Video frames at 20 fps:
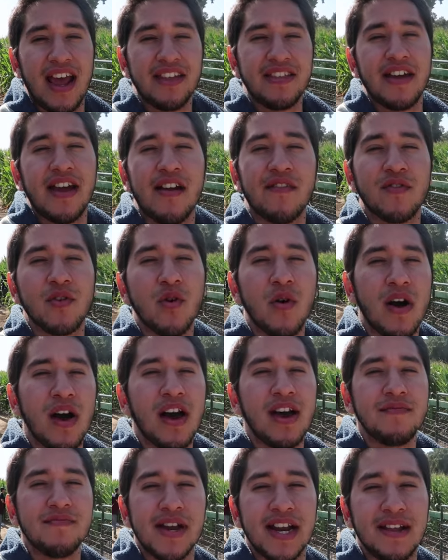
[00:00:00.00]
Hey there
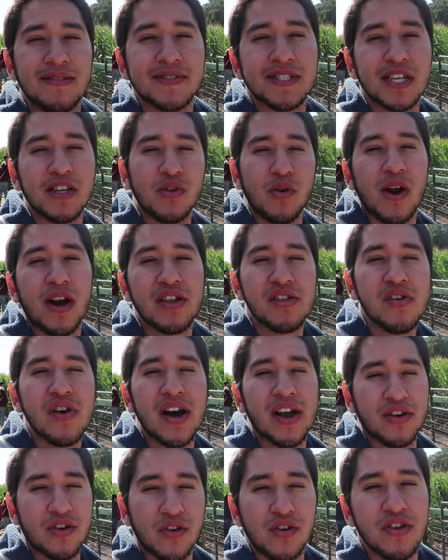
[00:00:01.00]
everyone, my name is Eduardo
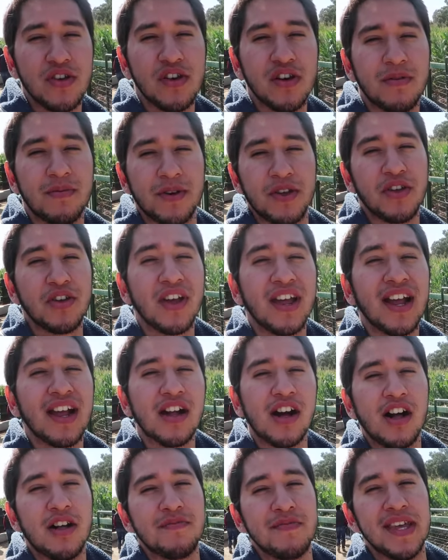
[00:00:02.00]
Arroyo, but you can
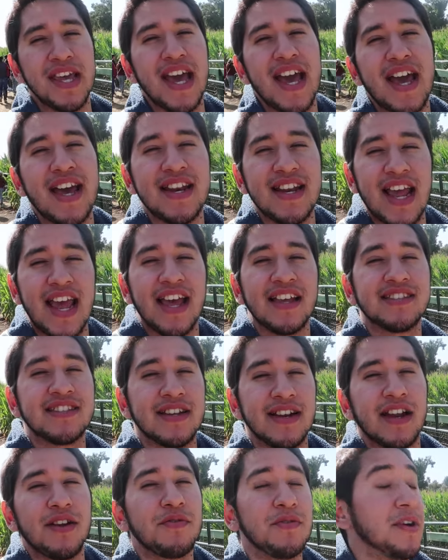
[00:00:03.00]
call me Ed, and
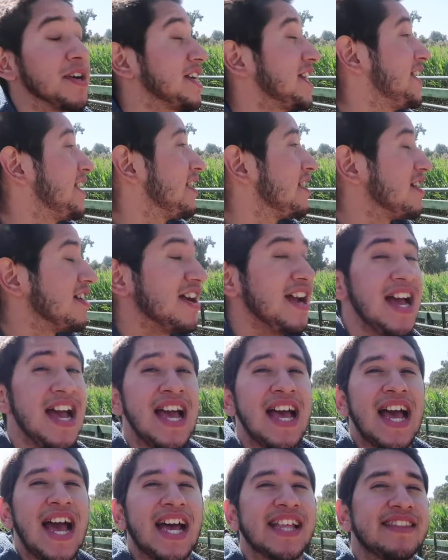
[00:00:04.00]
today we're here
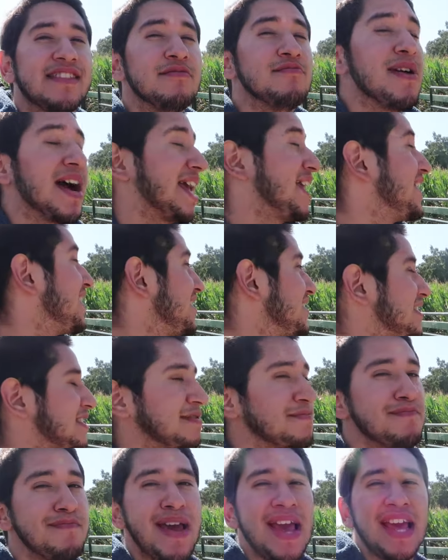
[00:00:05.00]
at the
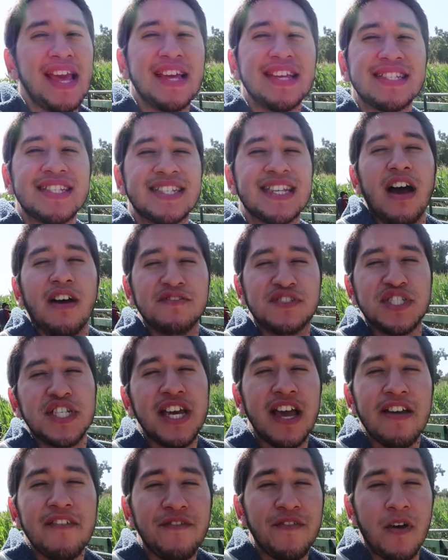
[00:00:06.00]
maize of
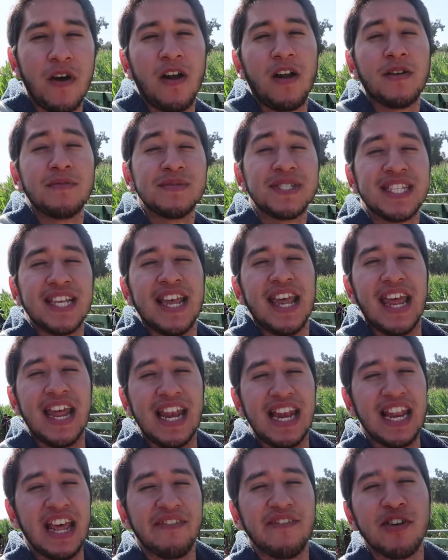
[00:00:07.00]
G&M Farms
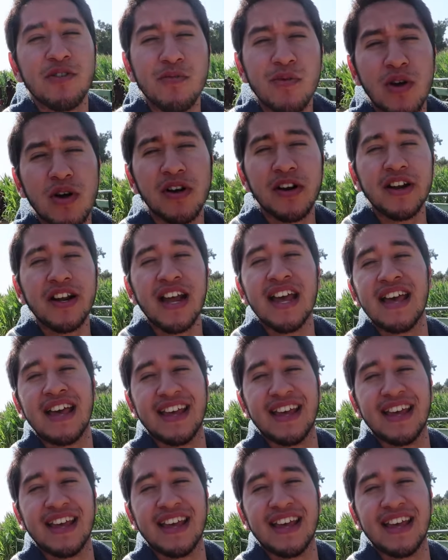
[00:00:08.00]
in Livermore,